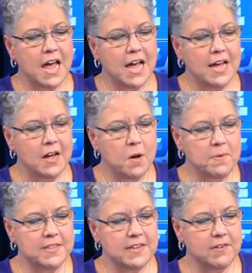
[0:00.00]
Uh,
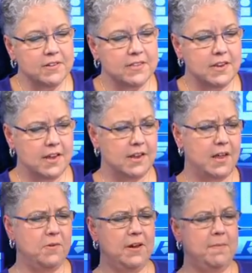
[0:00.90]
Open Secrets
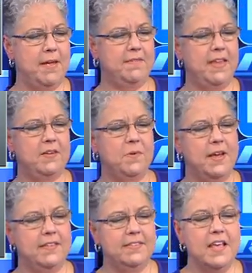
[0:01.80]
dot org, I may have that
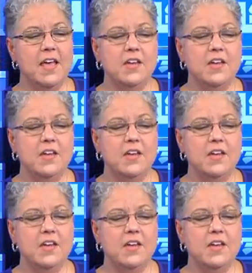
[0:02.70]
twice.